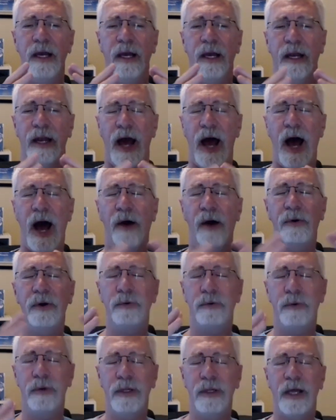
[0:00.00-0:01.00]
and how
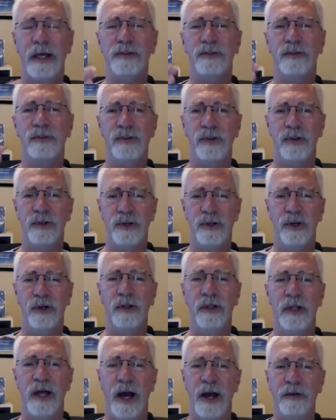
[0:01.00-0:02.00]
it relates to
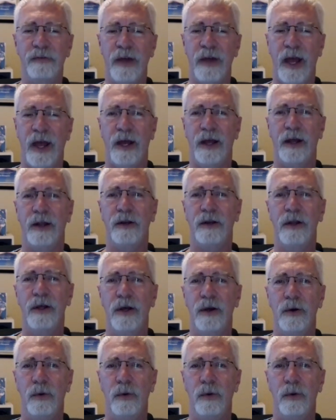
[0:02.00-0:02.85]
your life and